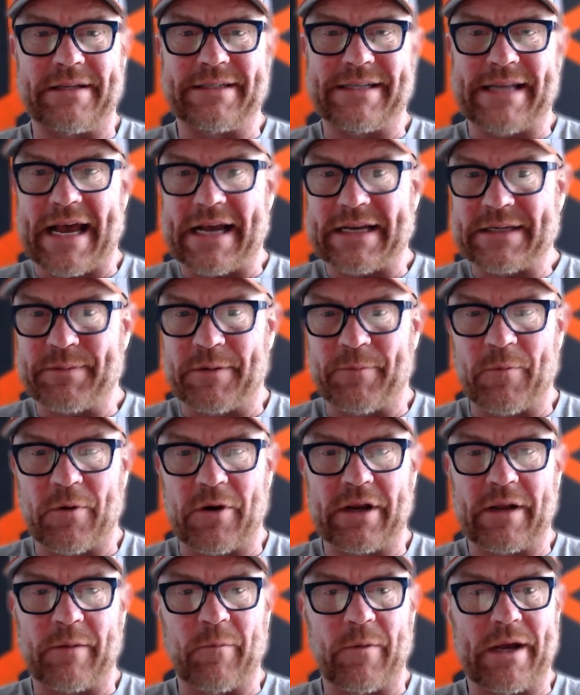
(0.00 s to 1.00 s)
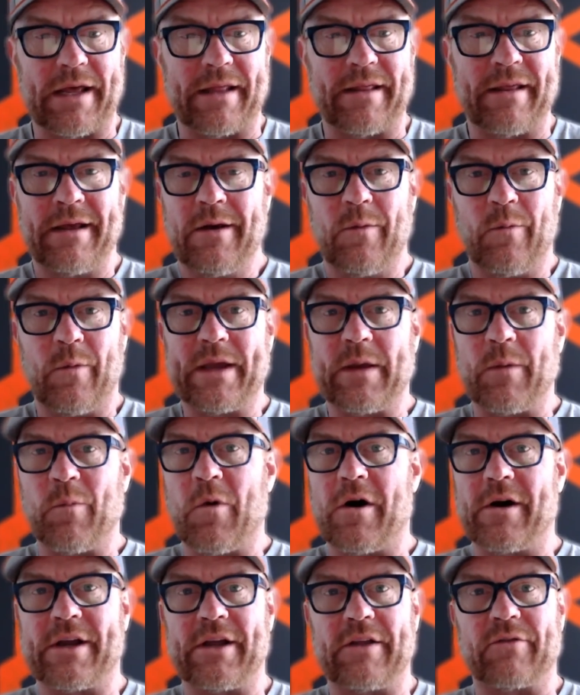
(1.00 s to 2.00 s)
Zach's been working with. We can
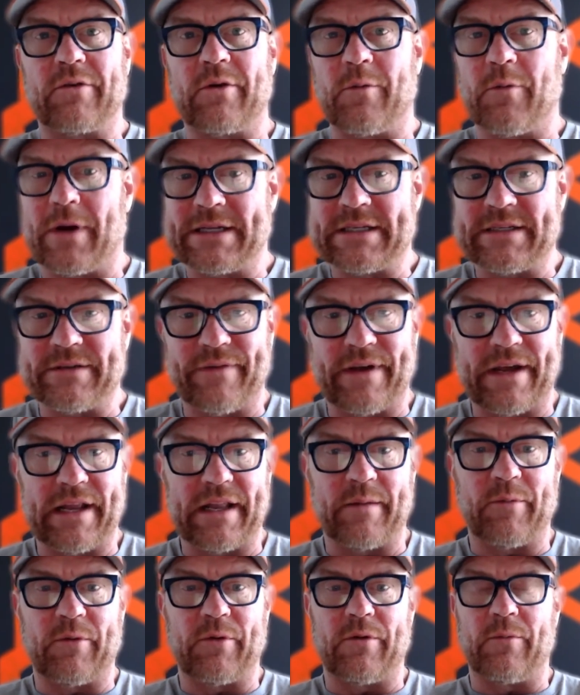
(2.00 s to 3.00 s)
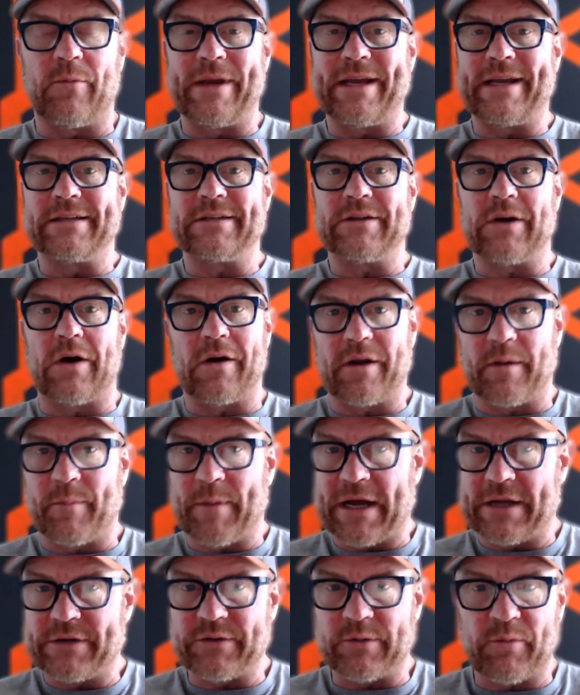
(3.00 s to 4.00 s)
walk you through what's available. We can talk
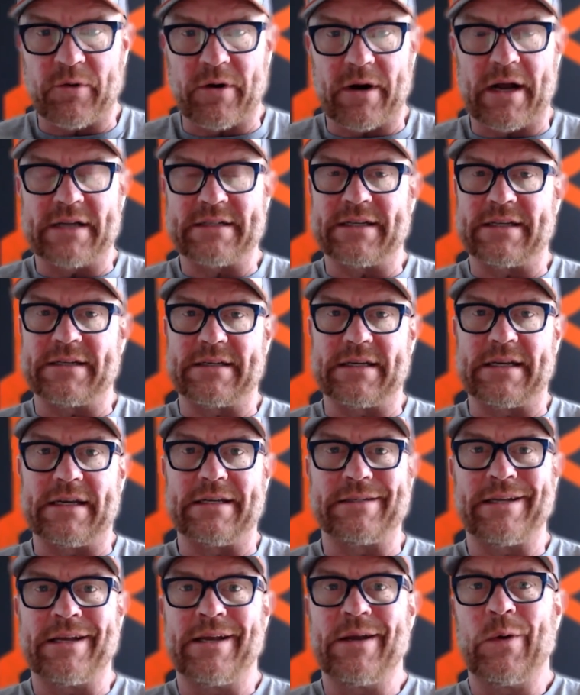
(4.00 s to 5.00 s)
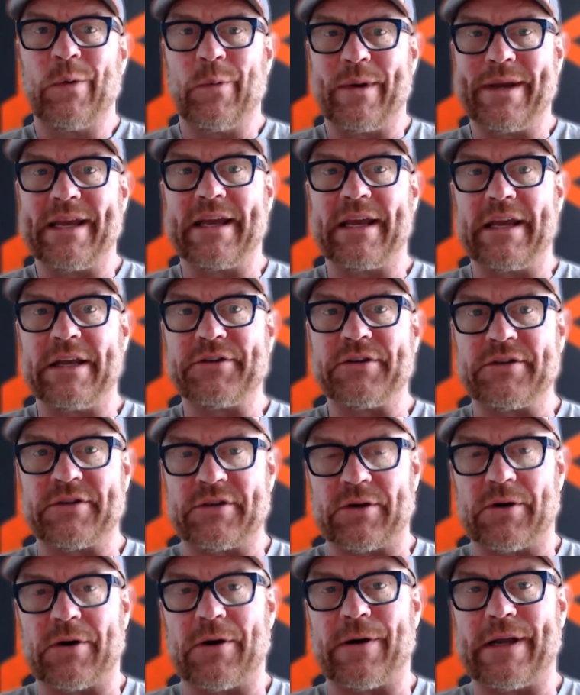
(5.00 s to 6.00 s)
about your processes. We can get you
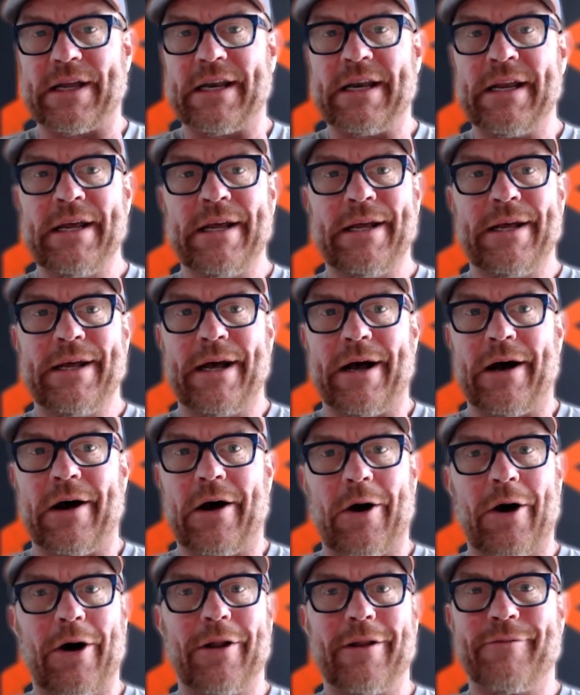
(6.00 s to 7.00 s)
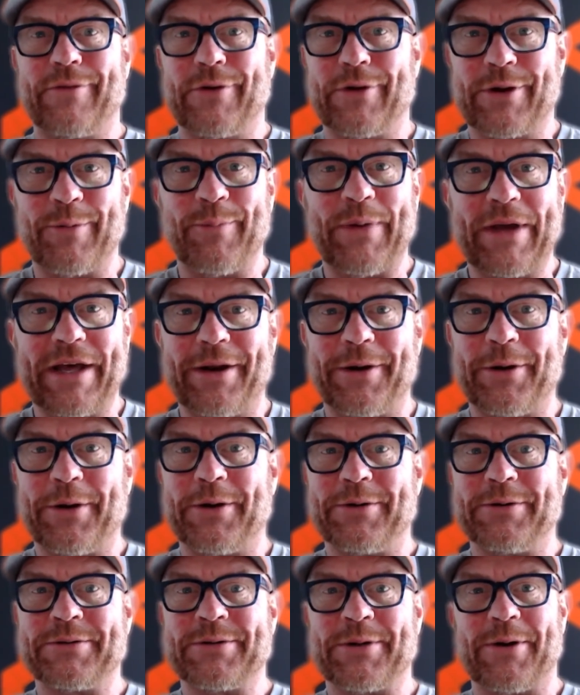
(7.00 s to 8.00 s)
started. All of your
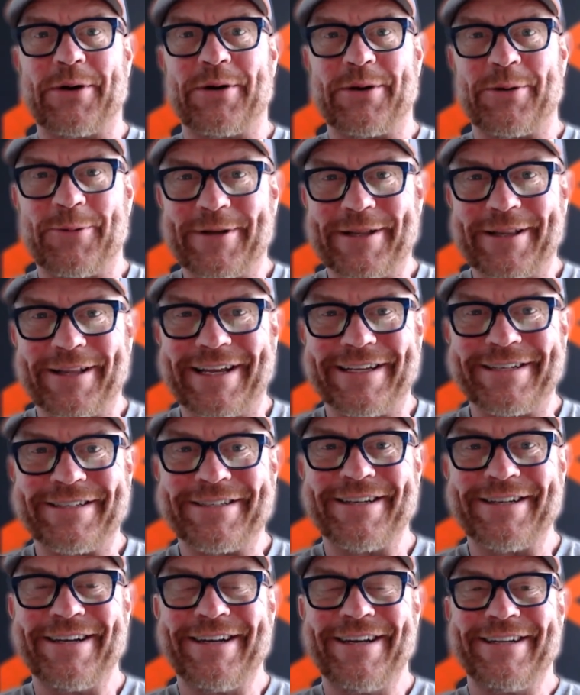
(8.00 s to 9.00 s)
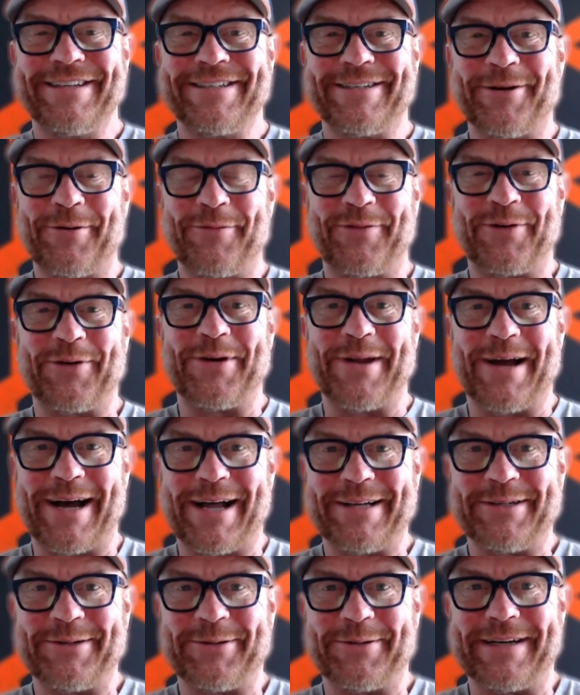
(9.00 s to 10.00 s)
competitors are doing this. So if you're
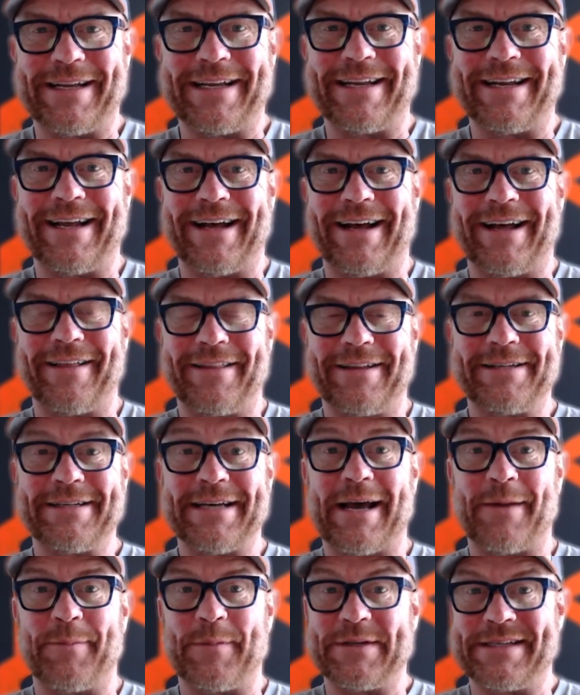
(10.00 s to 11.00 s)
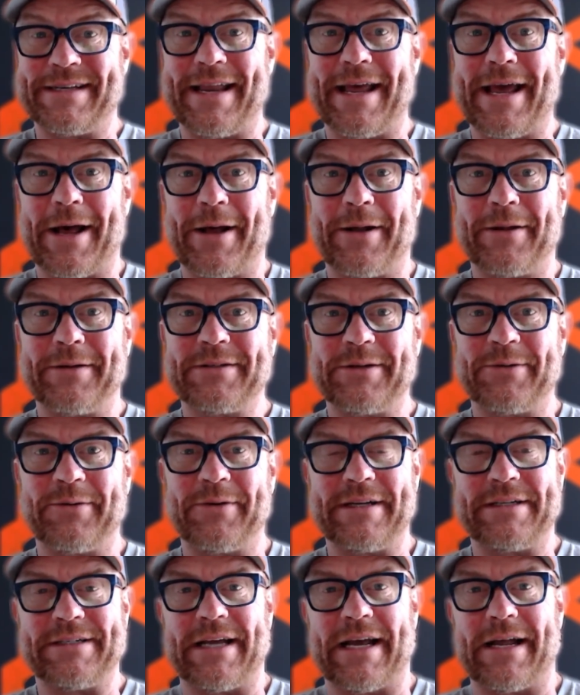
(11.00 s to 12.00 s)
not doing it, the time is now to
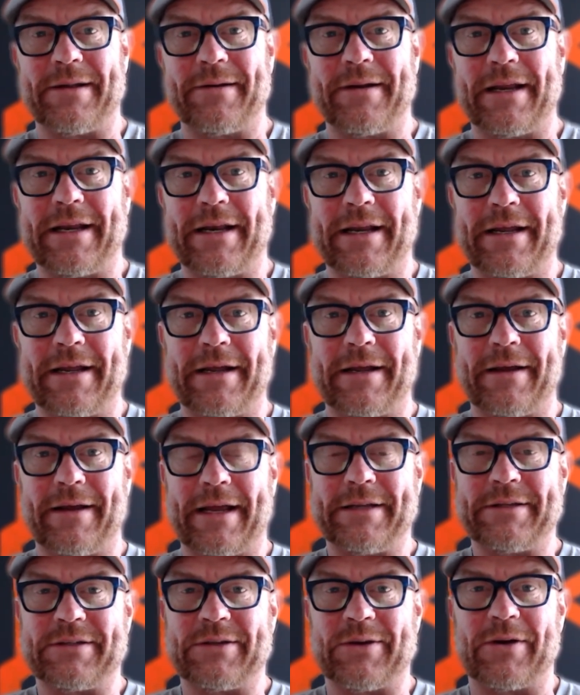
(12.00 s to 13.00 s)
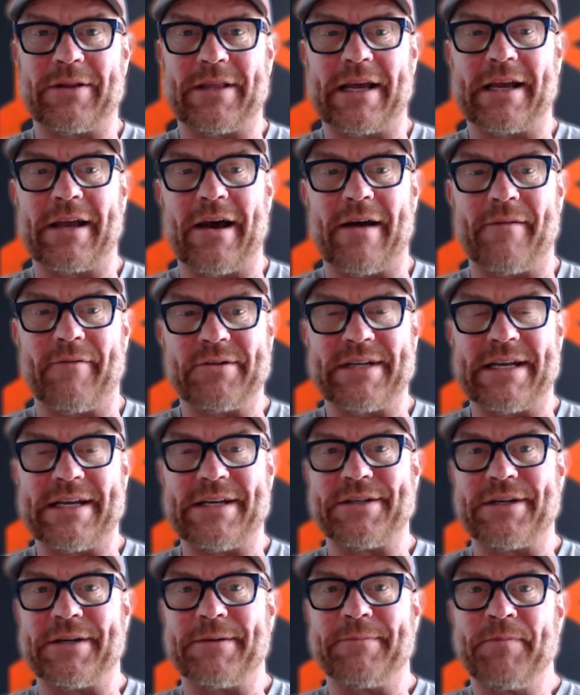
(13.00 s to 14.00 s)
reach out and start that
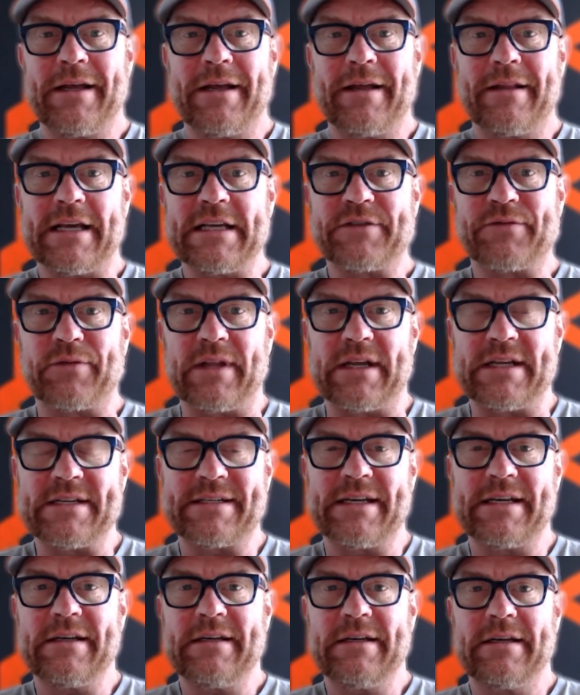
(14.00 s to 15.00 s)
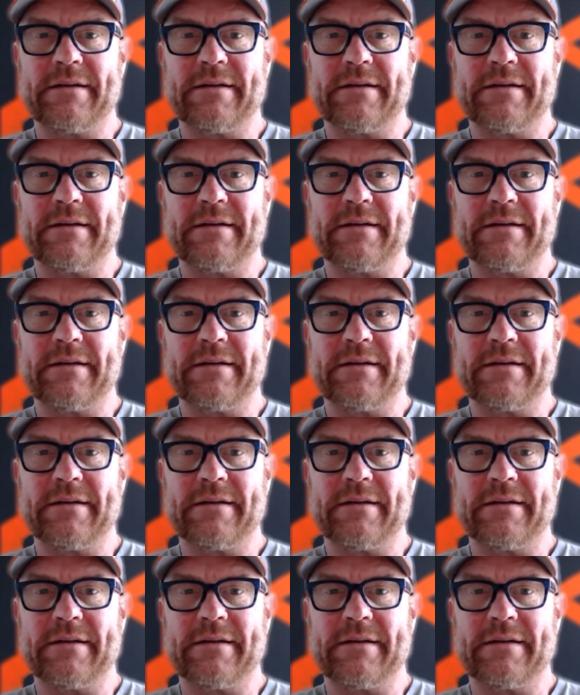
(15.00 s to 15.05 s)
conversation. Thanks for listening.